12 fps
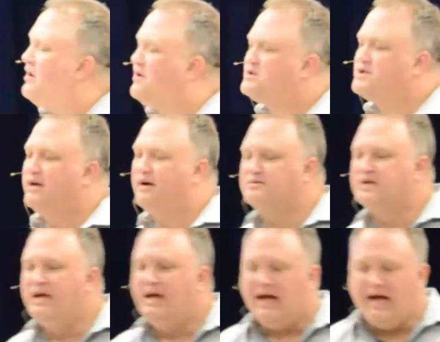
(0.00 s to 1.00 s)
ourselves
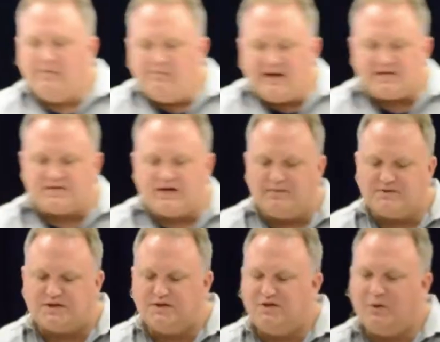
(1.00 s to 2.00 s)
in messed up
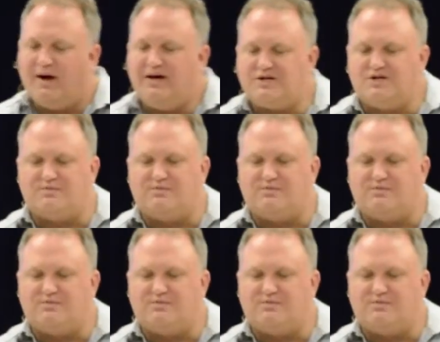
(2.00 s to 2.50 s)
situations